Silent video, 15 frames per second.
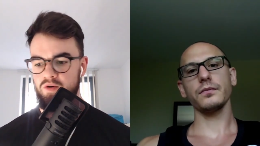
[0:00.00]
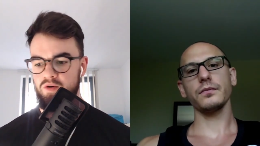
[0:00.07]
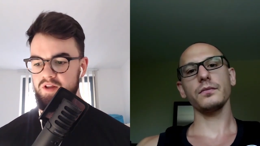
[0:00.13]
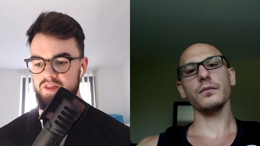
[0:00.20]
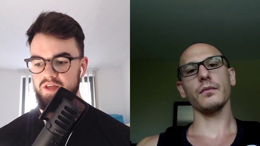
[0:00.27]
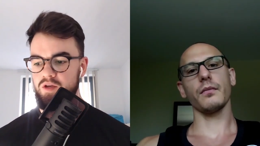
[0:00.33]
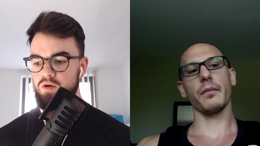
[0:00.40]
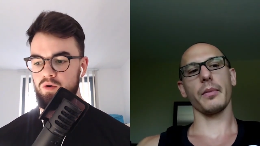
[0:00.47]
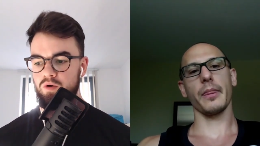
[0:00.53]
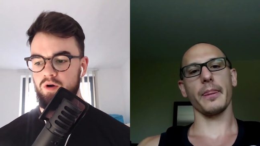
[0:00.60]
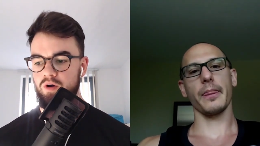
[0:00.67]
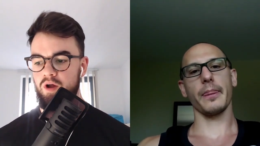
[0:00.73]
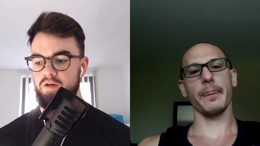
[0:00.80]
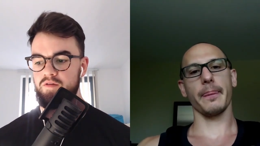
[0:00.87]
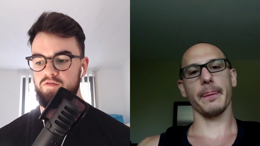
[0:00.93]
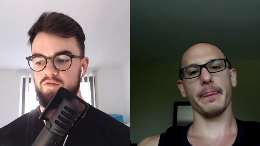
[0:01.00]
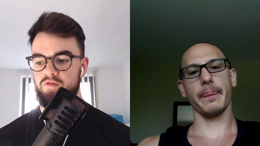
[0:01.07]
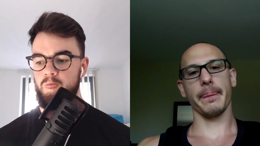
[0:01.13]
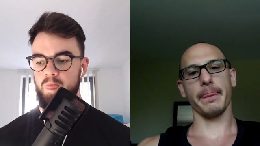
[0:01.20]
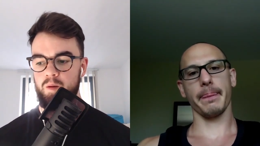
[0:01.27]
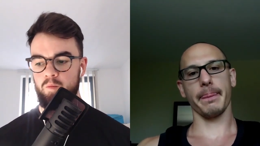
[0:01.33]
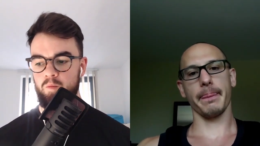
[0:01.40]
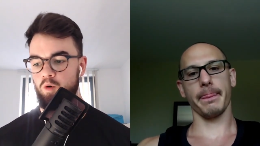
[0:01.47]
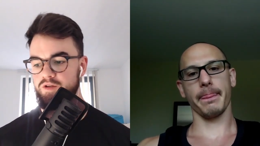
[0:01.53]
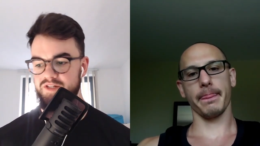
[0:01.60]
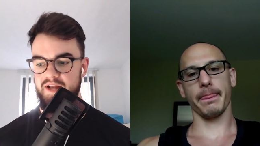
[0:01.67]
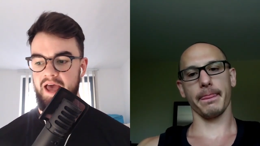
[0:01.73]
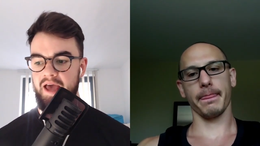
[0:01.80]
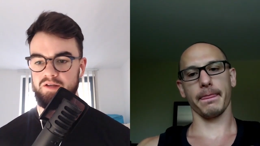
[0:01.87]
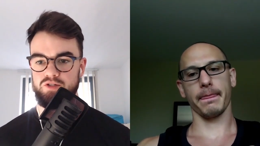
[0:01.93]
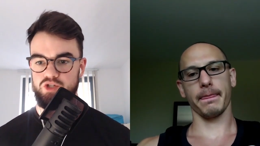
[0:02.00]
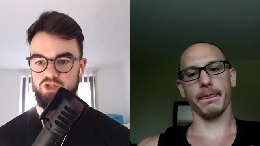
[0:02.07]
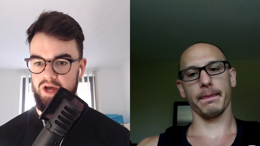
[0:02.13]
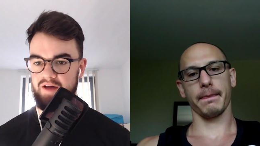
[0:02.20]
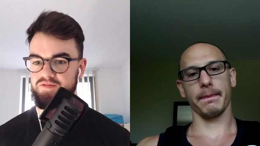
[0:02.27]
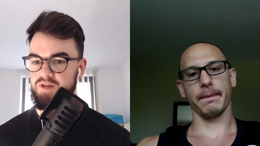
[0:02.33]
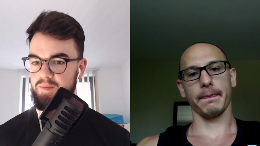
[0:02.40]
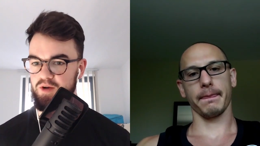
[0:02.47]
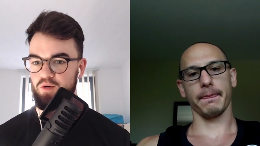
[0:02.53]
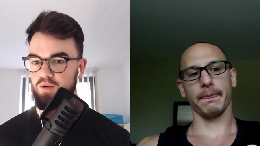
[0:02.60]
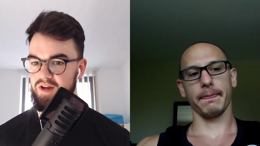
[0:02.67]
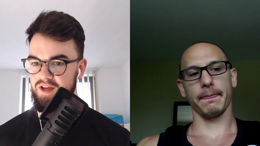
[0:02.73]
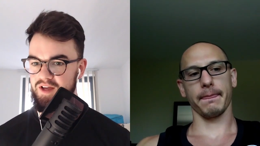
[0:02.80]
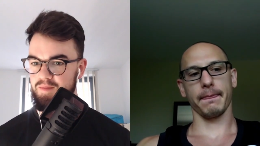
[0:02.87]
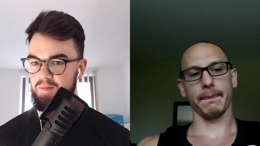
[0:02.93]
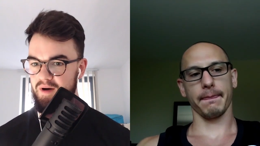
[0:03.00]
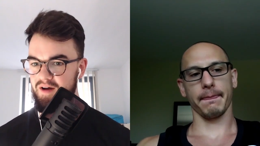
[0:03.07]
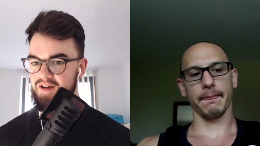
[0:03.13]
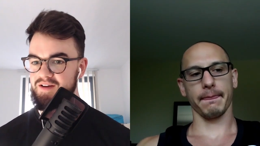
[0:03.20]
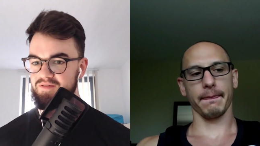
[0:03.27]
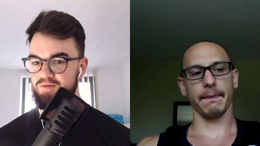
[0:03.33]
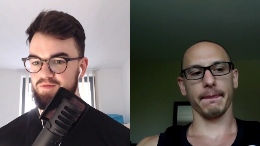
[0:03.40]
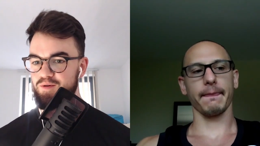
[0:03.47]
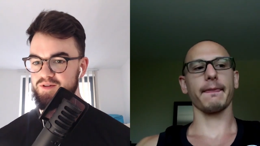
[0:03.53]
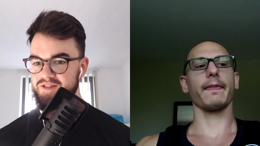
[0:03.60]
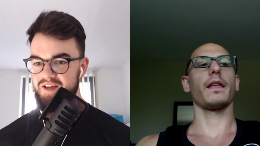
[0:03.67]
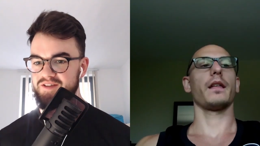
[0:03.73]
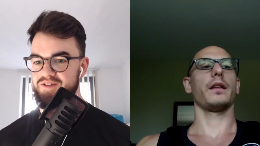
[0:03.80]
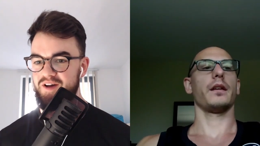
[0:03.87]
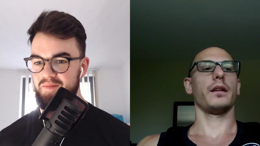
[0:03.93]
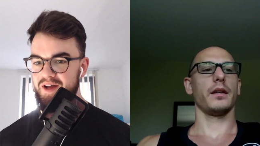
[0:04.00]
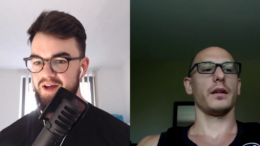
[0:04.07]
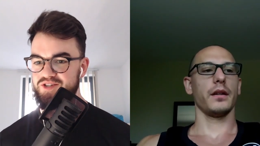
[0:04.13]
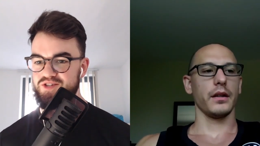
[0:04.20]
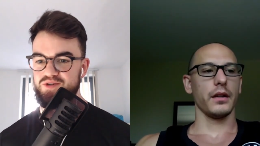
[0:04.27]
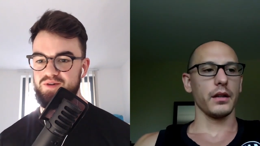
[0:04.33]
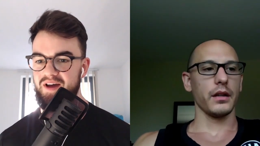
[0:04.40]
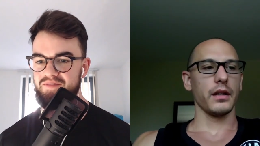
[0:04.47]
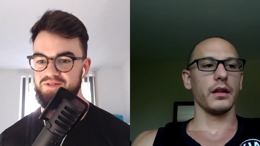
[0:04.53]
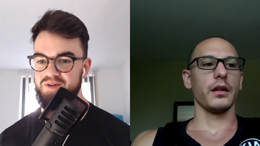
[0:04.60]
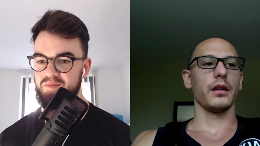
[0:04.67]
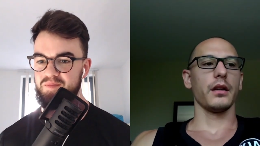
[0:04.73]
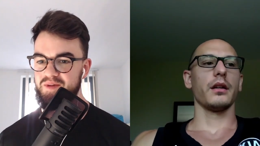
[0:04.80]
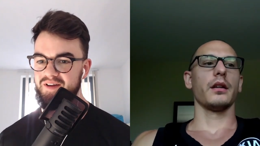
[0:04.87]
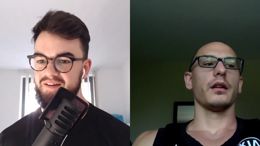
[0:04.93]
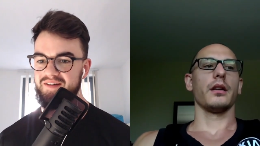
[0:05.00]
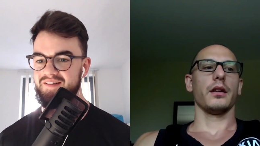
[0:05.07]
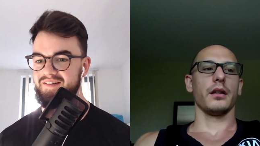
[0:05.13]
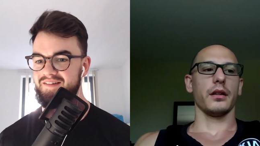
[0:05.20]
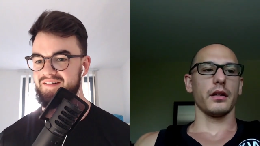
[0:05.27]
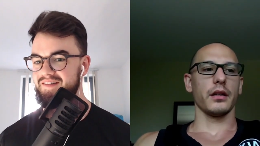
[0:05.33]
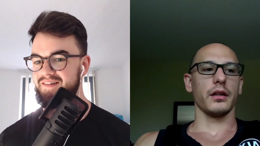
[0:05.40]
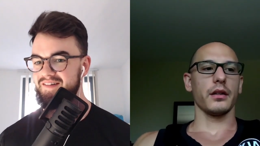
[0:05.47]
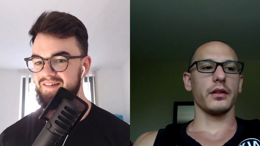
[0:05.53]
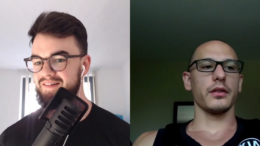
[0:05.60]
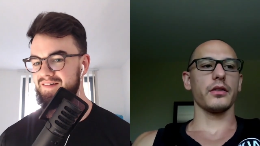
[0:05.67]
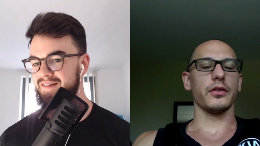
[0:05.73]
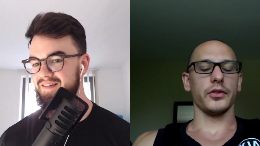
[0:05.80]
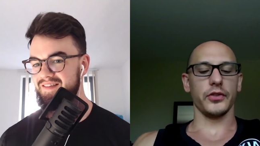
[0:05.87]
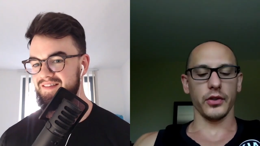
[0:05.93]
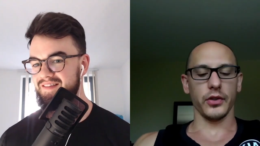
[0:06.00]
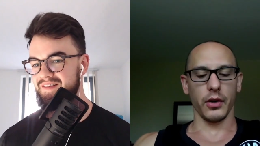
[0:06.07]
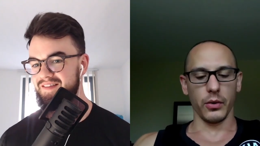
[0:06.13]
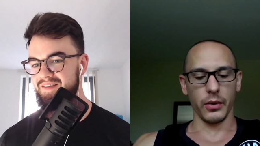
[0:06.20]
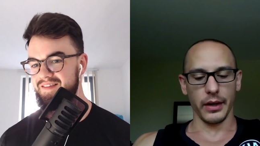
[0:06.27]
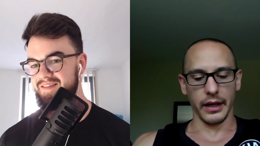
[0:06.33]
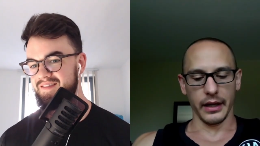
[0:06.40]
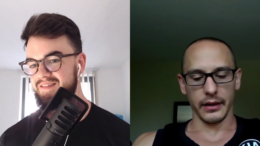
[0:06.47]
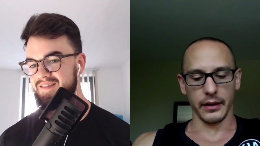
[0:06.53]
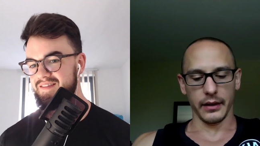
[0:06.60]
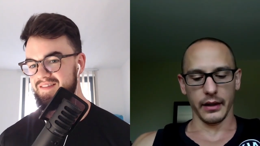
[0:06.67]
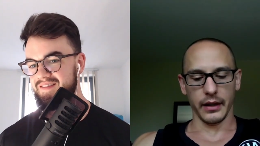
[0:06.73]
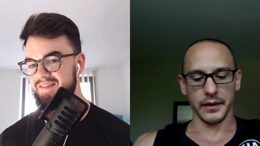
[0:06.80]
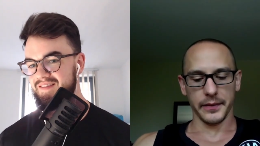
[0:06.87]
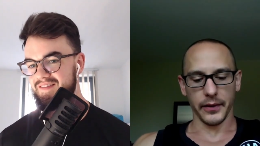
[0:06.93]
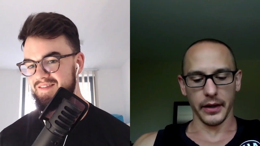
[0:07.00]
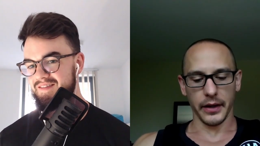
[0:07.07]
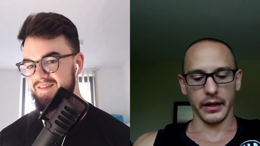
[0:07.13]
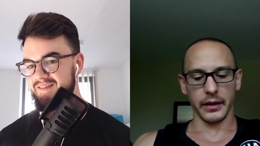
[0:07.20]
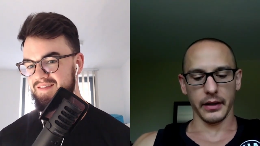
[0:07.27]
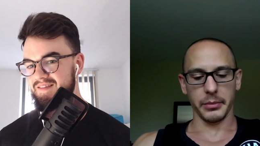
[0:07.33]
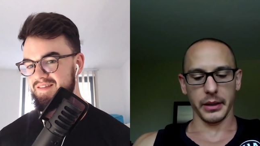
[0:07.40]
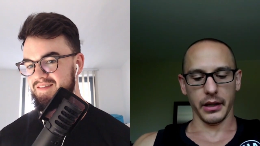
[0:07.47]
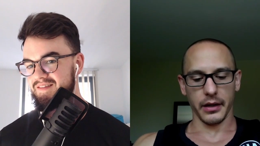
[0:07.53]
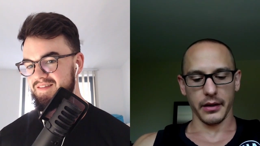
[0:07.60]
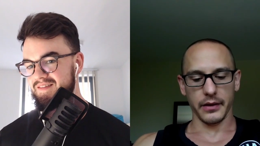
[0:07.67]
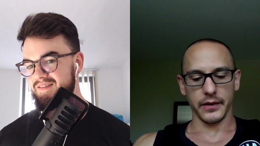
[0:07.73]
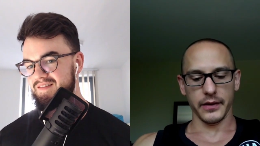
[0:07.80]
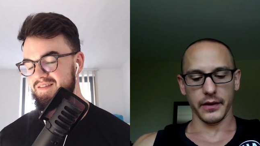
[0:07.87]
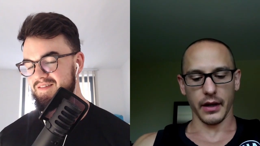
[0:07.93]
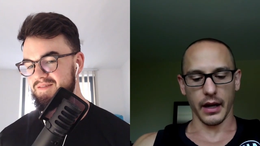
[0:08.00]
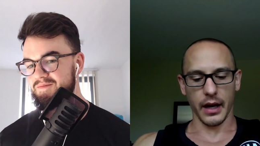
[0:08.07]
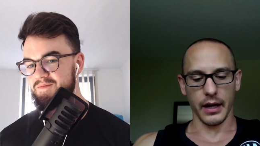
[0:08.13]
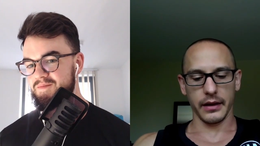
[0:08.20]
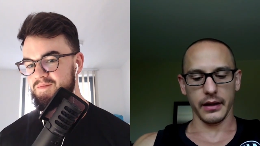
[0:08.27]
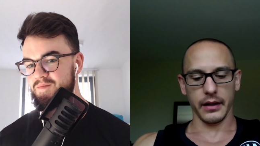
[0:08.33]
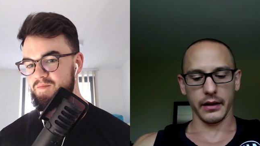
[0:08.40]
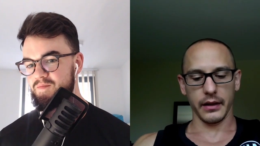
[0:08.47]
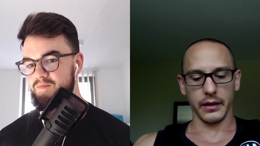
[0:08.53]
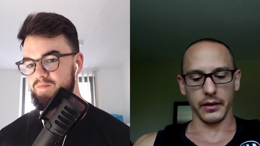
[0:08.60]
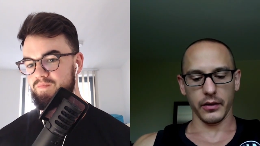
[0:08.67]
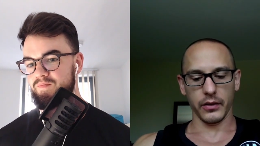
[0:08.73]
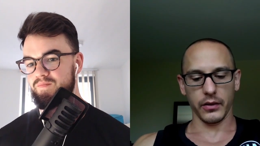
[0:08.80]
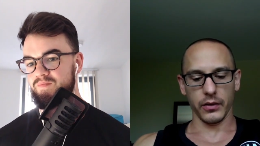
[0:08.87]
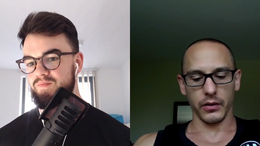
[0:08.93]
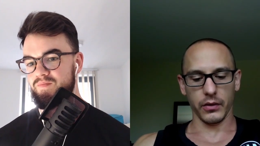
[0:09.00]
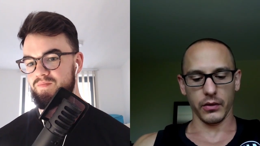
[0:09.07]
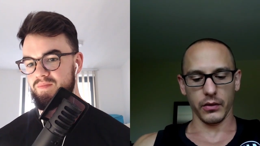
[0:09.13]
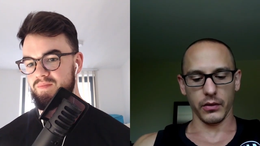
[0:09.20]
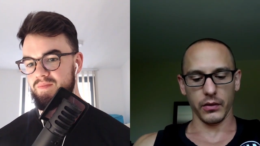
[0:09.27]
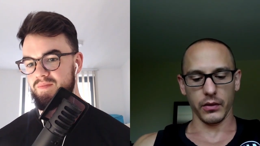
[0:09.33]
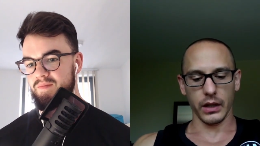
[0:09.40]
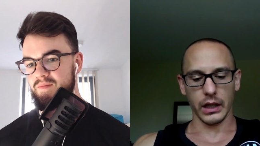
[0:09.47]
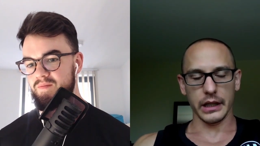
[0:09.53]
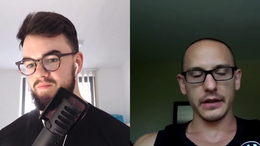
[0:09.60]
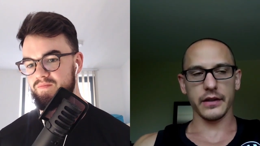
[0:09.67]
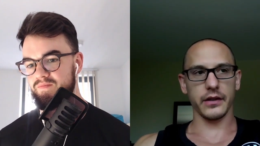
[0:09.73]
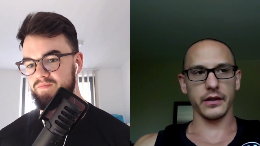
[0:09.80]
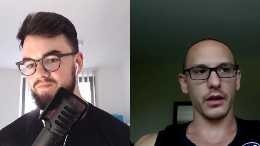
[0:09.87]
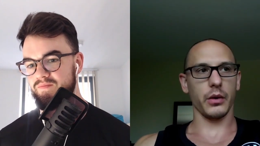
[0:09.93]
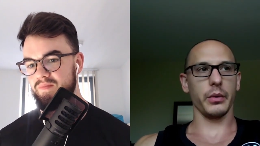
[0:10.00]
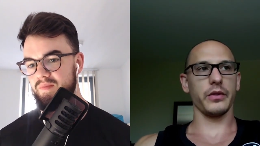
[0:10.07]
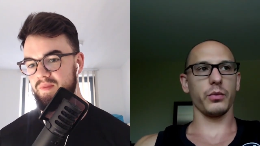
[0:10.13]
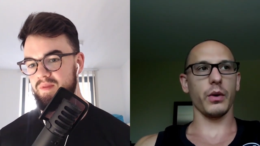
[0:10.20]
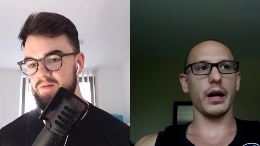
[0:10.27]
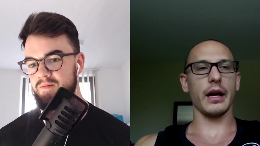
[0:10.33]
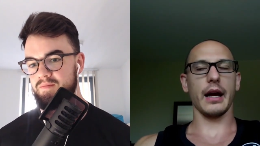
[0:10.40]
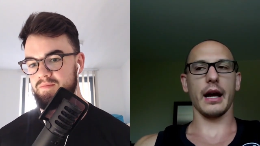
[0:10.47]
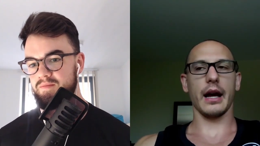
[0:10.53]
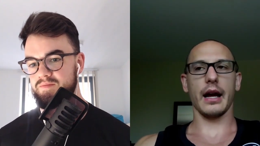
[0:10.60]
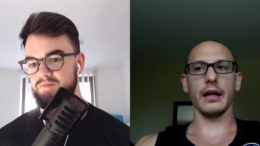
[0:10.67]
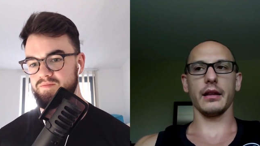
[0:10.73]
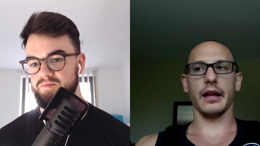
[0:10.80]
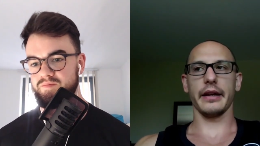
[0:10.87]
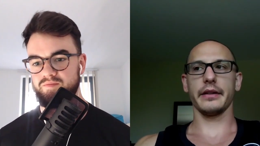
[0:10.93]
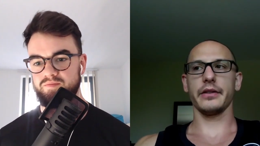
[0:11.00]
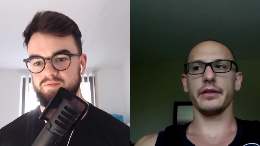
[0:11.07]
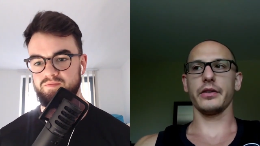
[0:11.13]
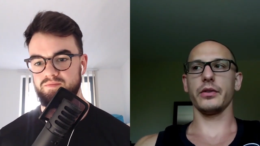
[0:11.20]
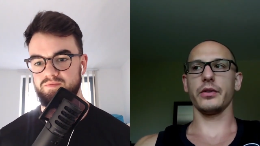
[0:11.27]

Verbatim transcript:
Speaker 1: is there anything you're kind of what's next? Do you have something already in mind of what's next? I imagine you have something.
Speaker 2: So it, it's funny because I think, and this is always why I, I like